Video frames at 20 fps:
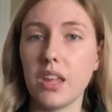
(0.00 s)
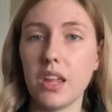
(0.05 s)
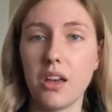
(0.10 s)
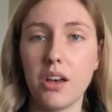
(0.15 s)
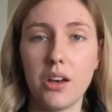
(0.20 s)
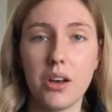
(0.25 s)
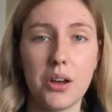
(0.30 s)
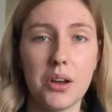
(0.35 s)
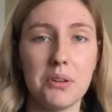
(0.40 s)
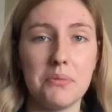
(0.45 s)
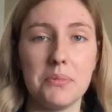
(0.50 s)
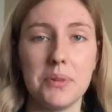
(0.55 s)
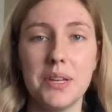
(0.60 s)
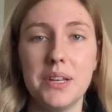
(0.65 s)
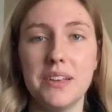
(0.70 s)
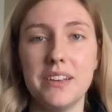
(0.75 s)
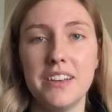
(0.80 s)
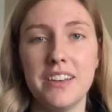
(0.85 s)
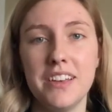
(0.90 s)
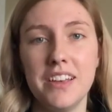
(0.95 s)

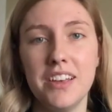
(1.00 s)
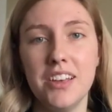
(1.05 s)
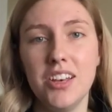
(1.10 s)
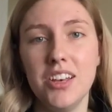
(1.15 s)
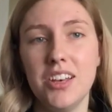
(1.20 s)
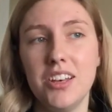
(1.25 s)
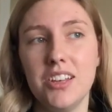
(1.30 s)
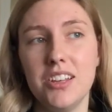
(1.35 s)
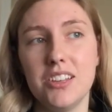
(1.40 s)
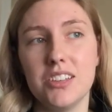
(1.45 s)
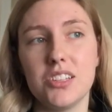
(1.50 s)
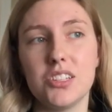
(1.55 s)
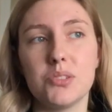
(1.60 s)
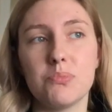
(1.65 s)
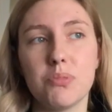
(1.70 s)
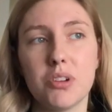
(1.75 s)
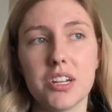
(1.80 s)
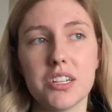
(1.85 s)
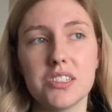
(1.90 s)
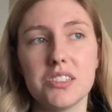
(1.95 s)
This
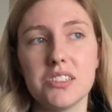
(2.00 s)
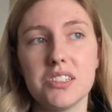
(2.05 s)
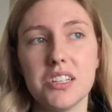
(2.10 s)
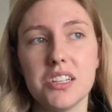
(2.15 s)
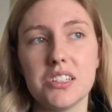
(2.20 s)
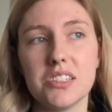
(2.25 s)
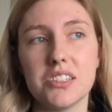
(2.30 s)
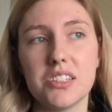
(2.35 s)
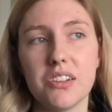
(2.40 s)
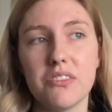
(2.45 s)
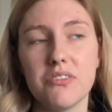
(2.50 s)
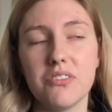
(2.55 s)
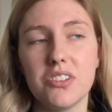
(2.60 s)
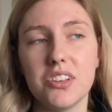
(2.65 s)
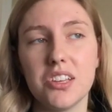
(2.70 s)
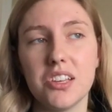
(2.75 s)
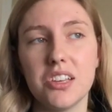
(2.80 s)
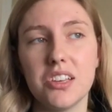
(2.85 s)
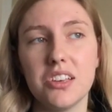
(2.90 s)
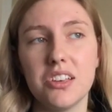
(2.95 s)
pregnancy has
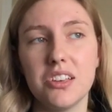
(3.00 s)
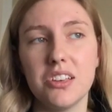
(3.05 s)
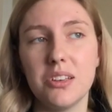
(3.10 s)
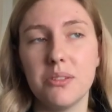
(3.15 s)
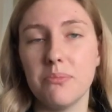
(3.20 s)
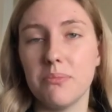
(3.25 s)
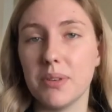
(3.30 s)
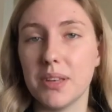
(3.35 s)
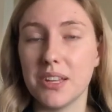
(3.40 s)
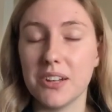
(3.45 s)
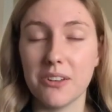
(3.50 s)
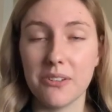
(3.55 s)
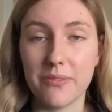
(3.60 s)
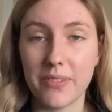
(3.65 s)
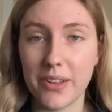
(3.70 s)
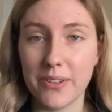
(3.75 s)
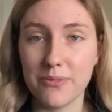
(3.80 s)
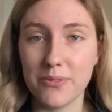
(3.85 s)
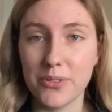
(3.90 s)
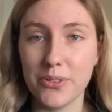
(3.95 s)
definitely been
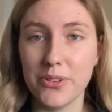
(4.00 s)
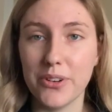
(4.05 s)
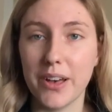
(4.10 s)
eventful.